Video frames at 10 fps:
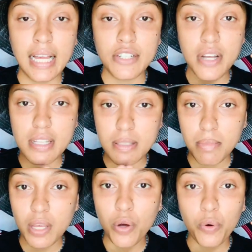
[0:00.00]
Trust
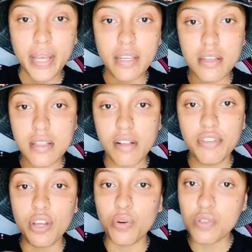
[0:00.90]
me, go get yourself
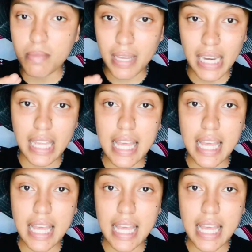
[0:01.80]
a rosemary.